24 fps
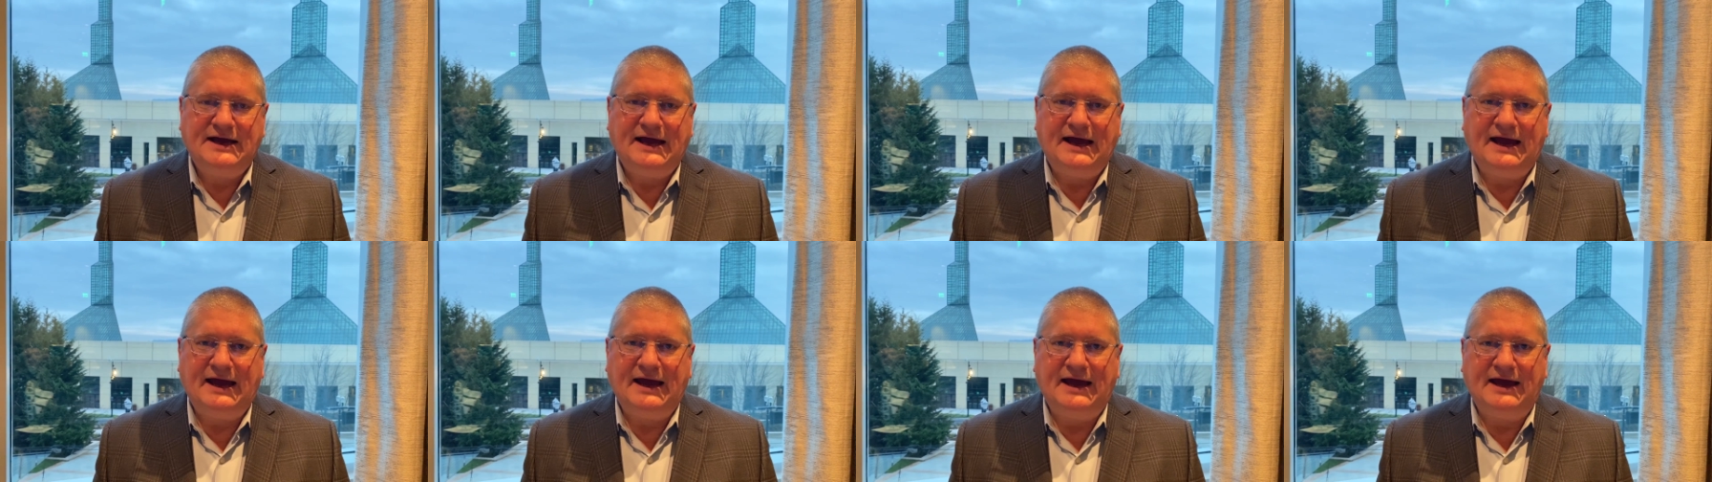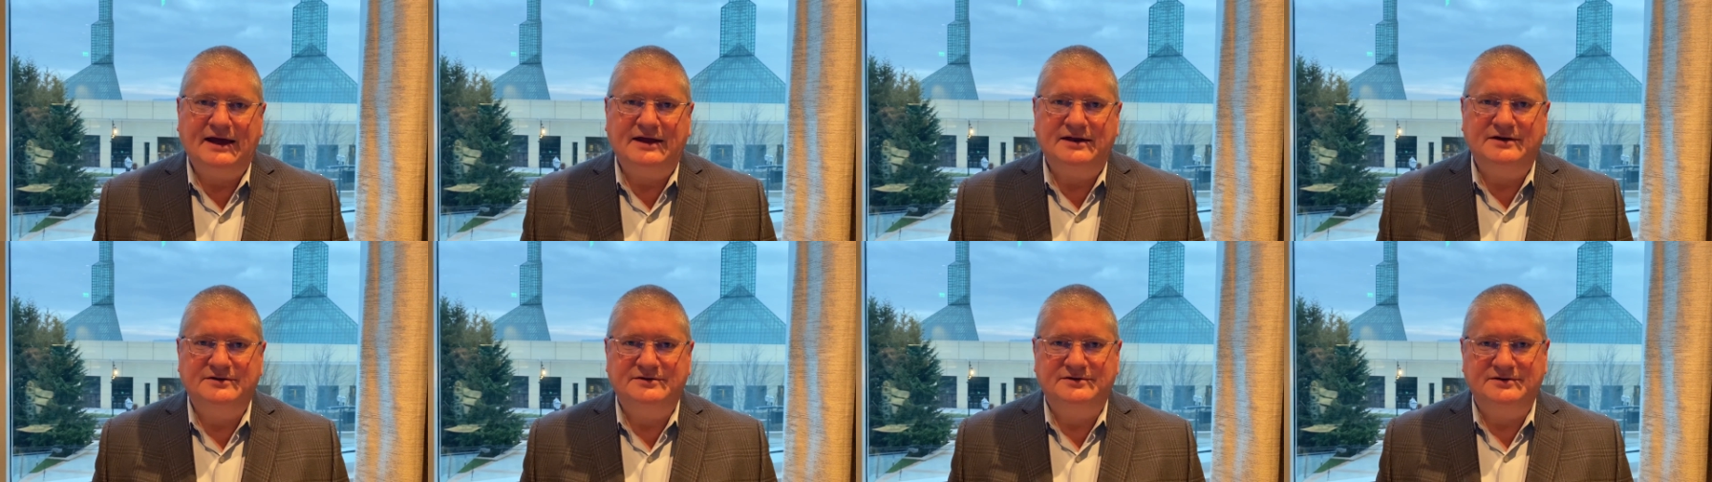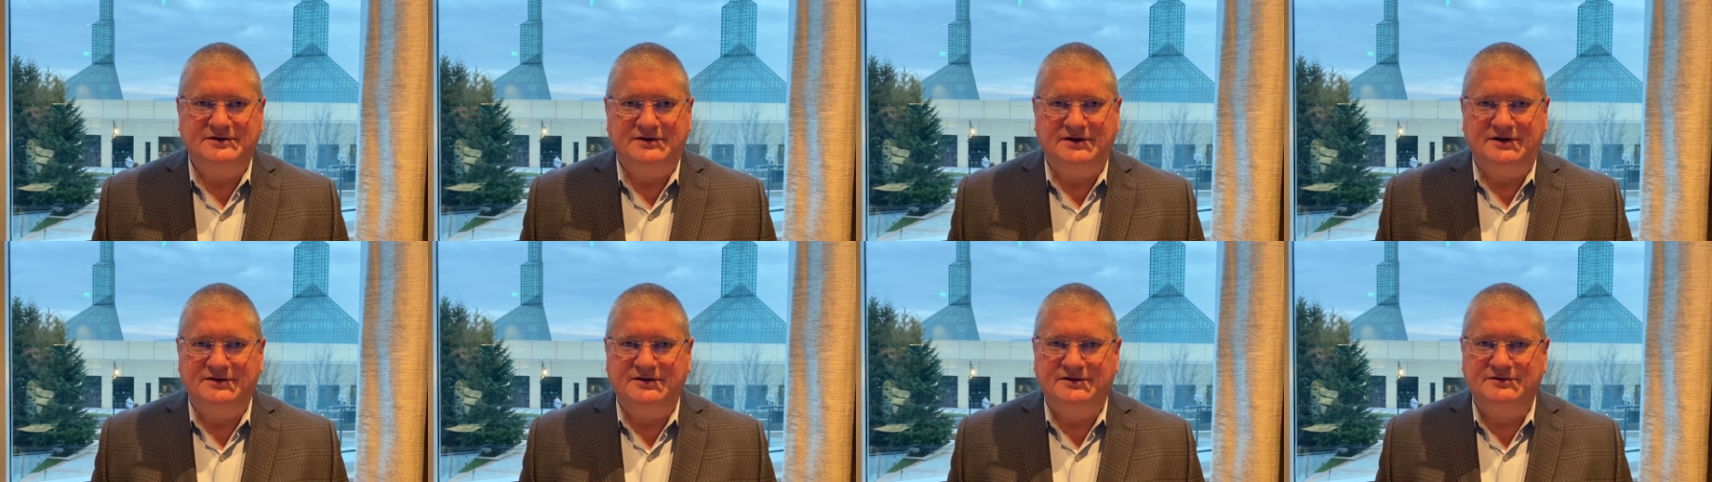And
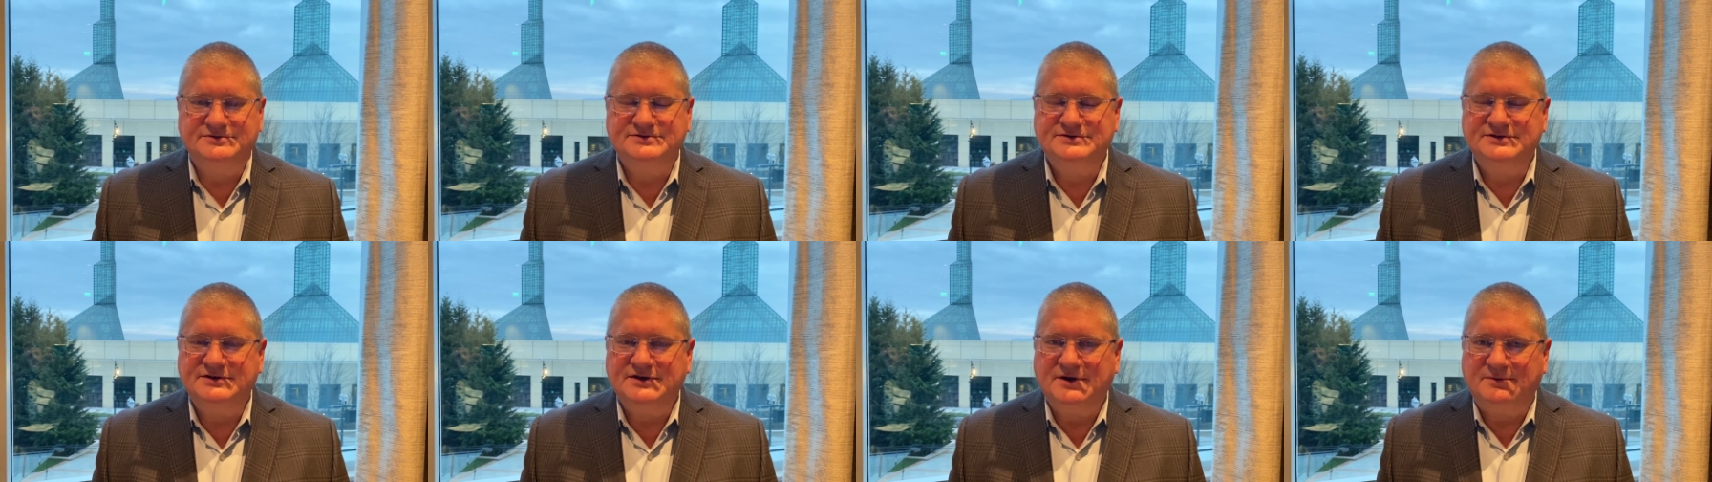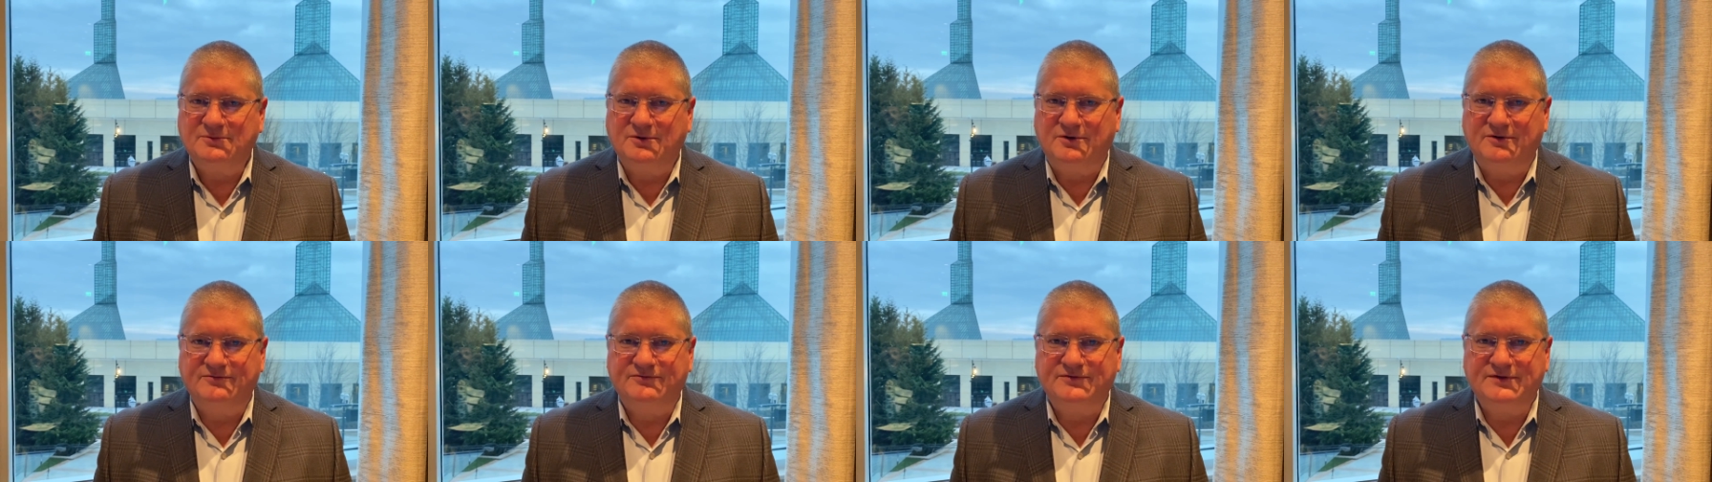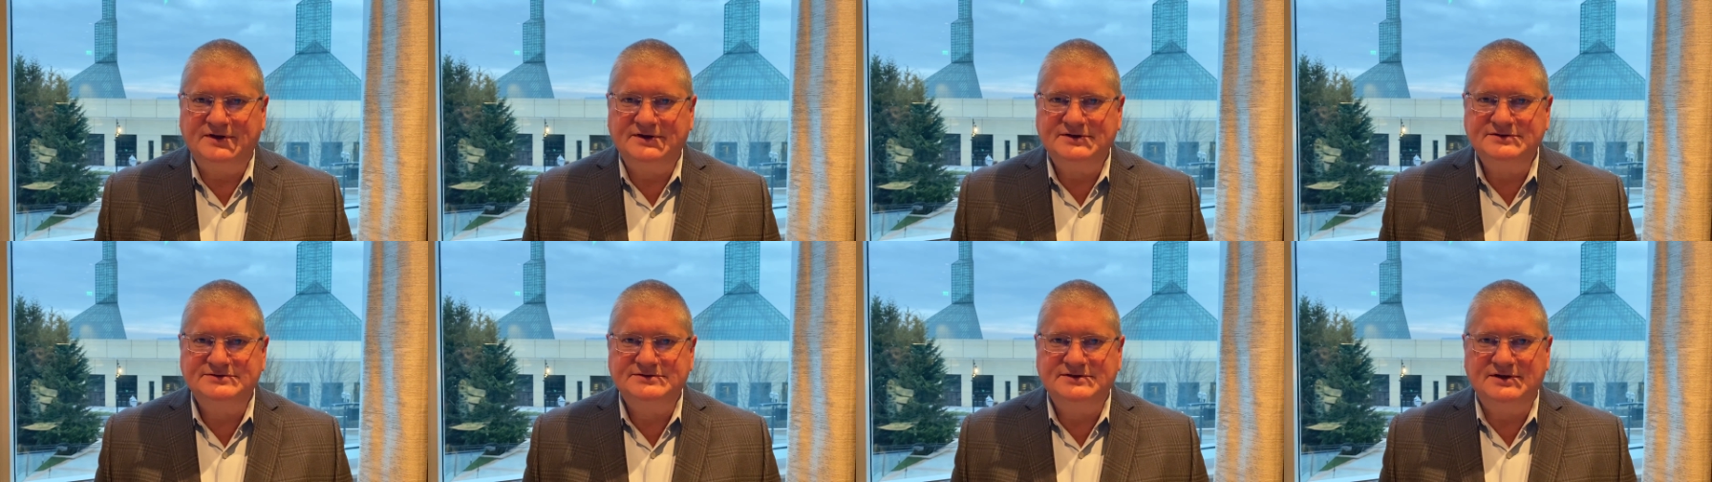there's a number of
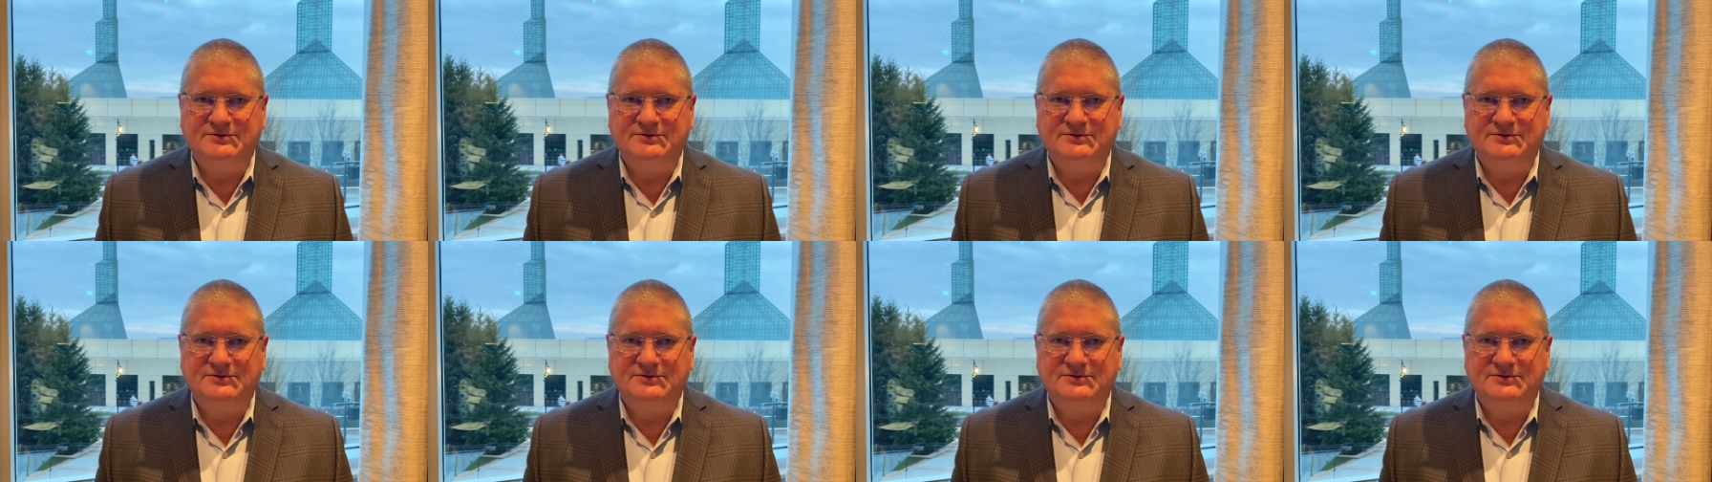things